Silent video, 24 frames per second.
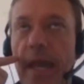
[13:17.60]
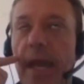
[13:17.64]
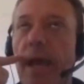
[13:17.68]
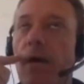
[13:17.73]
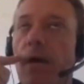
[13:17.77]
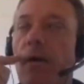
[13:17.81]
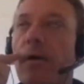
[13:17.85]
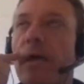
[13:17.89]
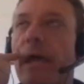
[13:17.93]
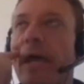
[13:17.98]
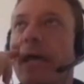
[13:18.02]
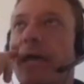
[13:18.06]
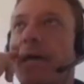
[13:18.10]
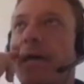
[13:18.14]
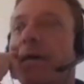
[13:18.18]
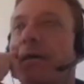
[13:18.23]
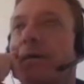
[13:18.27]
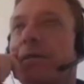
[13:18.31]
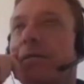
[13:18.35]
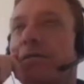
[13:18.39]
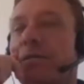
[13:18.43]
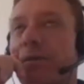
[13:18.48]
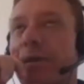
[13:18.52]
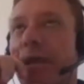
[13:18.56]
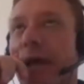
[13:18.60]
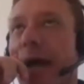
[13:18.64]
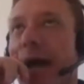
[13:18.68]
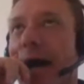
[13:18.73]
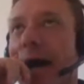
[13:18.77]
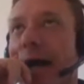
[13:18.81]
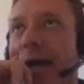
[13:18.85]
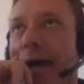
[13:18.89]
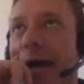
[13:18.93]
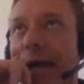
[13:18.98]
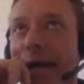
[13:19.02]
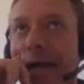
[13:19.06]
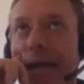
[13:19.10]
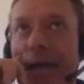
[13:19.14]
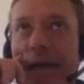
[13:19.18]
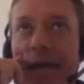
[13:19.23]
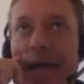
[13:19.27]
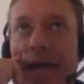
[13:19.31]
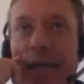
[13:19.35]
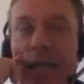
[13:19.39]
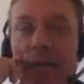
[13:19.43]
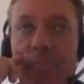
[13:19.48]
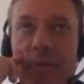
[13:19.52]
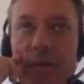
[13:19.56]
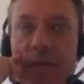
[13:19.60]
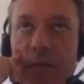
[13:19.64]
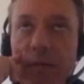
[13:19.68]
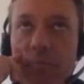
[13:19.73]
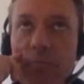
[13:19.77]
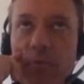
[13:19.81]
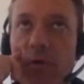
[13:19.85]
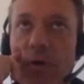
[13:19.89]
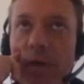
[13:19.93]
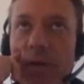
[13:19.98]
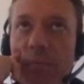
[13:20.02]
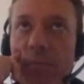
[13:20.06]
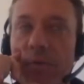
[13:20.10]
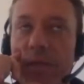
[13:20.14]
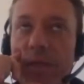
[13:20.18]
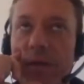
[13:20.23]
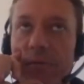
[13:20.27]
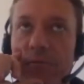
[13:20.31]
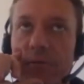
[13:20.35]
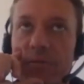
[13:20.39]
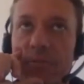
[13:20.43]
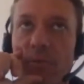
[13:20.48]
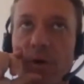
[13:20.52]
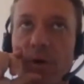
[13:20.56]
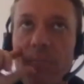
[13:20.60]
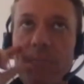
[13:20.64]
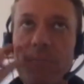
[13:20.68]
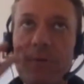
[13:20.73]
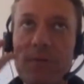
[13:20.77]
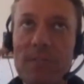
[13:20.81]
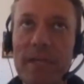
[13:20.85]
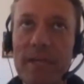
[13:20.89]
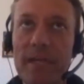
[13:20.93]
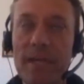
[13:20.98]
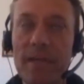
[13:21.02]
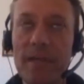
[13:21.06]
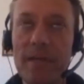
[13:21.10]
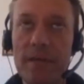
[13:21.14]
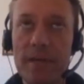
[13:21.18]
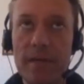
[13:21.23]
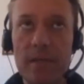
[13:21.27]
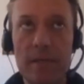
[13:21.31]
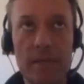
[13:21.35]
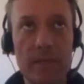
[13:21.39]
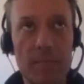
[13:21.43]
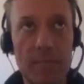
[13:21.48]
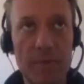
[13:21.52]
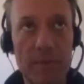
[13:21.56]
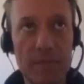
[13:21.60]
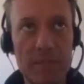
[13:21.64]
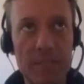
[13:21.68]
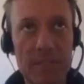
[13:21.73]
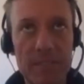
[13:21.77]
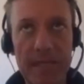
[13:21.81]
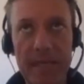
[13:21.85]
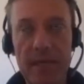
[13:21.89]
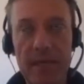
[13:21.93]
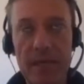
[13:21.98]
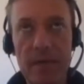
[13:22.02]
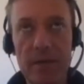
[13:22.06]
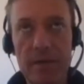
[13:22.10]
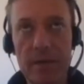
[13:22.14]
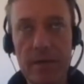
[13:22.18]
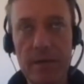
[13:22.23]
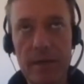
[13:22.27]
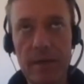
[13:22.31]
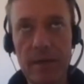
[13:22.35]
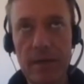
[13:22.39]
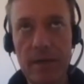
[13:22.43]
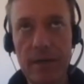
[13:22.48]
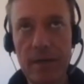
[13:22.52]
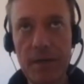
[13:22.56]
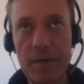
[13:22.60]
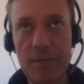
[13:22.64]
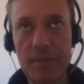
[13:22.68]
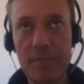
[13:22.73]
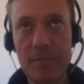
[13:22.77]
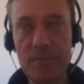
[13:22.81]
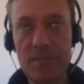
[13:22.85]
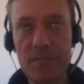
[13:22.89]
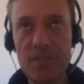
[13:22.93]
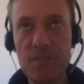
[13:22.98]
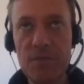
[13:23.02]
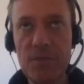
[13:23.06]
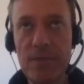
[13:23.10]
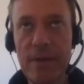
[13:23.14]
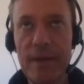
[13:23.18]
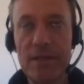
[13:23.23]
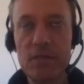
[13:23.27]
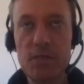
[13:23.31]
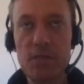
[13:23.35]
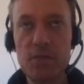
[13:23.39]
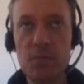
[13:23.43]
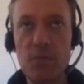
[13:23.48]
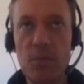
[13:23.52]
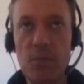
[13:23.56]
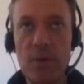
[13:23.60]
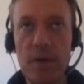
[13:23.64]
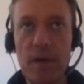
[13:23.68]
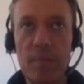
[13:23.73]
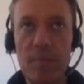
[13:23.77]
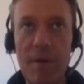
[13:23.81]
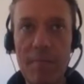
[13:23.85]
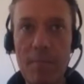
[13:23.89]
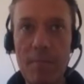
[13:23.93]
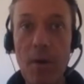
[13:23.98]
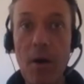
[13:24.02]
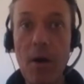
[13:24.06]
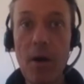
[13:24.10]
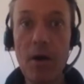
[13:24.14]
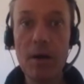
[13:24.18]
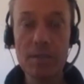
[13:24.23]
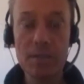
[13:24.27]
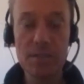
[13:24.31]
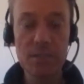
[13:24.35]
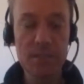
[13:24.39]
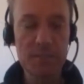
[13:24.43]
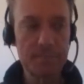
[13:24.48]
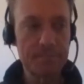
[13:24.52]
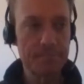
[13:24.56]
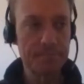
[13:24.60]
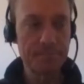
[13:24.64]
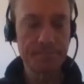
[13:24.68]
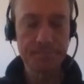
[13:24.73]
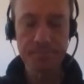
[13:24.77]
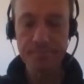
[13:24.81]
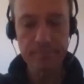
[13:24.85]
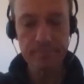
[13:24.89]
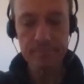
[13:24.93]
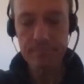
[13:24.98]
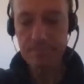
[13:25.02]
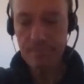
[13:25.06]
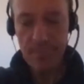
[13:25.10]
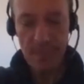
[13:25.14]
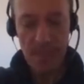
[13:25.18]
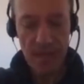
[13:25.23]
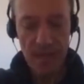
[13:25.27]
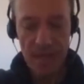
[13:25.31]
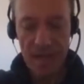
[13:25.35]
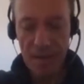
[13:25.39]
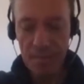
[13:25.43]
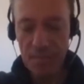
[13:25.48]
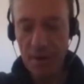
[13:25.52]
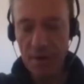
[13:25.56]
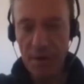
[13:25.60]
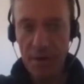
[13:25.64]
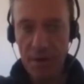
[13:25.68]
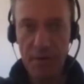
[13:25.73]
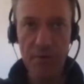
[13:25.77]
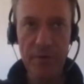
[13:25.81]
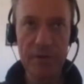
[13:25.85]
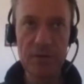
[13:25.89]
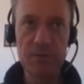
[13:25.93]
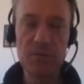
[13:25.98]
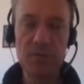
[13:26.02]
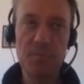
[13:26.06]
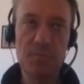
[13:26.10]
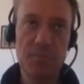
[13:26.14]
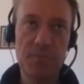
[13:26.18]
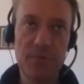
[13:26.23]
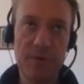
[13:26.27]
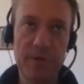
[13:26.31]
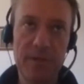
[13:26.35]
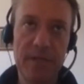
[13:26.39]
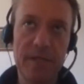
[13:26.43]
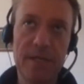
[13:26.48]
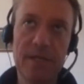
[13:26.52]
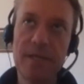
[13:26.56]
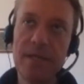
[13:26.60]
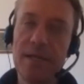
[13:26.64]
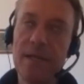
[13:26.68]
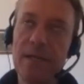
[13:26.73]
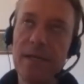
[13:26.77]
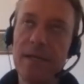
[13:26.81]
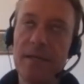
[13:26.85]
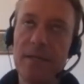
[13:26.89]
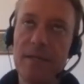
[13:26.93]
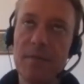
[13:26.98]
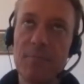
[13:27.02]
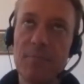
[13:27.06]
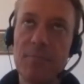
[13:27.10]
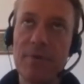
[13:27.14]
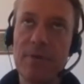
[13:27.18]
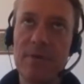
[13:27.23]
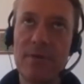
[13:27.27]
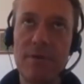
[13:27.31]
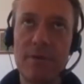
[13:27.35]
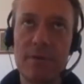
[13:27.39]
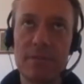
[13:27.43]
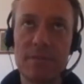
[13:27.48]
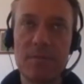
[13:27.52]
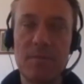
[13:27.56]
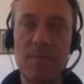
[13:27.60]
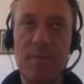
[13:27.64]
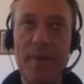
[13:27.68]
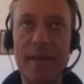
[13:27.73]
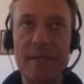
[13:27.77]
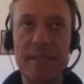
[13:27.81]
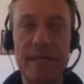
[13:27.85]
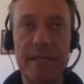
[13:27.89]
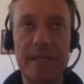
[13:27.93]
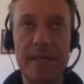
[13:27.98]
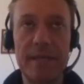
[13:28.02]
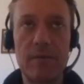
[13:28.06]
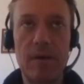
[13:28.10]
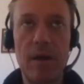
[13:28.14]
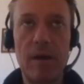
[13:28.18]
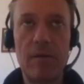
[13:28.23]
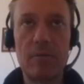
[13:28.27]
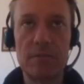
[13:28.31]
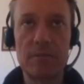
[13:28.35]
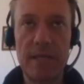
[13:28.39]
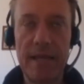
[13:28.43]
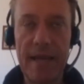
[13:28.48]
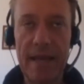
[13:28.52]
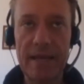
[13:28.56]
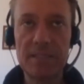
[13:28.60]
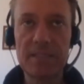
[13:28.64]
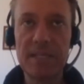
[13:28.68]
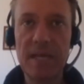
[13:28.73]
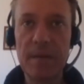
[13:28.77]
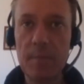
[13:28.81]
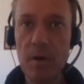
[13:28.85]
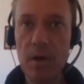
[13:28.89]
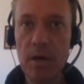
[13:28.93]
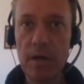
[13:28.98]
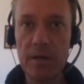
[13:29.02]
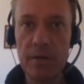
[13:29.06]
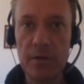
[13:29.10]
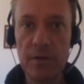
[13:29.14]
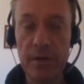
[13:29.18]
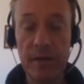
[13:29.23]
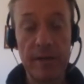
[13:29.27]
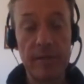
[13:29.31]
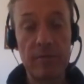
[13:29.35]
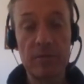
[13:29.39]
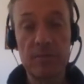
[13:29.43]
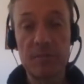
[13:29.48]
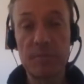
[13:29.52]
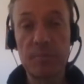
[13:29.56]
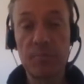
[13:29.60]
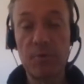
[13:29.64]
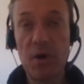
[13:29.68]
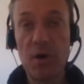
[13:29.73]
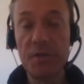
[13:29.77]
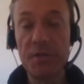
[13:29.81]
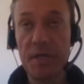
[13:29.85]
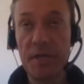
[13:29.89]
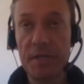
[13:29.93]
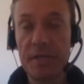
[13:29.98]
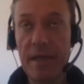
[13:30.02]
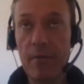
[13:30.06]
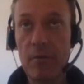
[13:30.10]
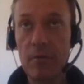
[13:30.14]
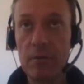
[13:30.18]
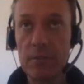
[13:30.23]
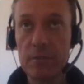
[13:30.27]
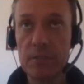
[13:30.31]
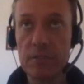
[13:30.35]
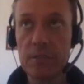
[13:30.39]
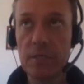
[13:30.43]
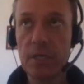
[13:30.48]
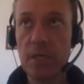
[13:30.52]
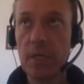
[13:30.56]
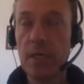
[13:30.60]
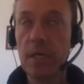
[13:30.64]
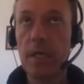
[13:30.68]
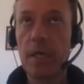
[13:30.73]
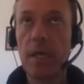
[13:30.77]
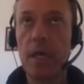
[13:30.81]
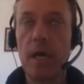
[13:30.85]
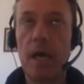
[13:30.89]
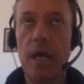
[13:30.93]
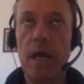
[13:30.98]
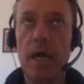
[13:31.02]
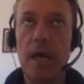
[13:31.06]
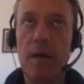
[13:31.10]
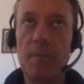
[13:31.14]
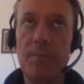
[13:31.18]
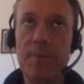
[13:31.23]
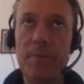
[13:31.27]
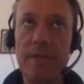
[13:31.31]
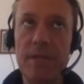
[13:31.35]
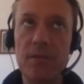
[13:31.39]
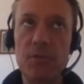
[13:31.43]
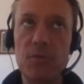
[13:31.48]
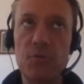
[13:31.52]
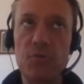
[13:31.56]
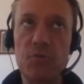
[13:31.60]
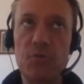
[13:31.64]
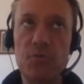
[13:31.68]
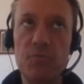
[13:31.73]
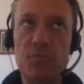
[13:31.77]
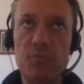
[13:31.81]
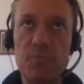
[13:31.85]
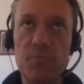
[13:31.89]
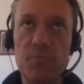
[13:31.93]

Yeah, okay. So yeah, I hated being an employee, but there was one particular situation where my boss, I'm not going to go into the precursor. Basically, I was a landscape gardener, and there was a project that was being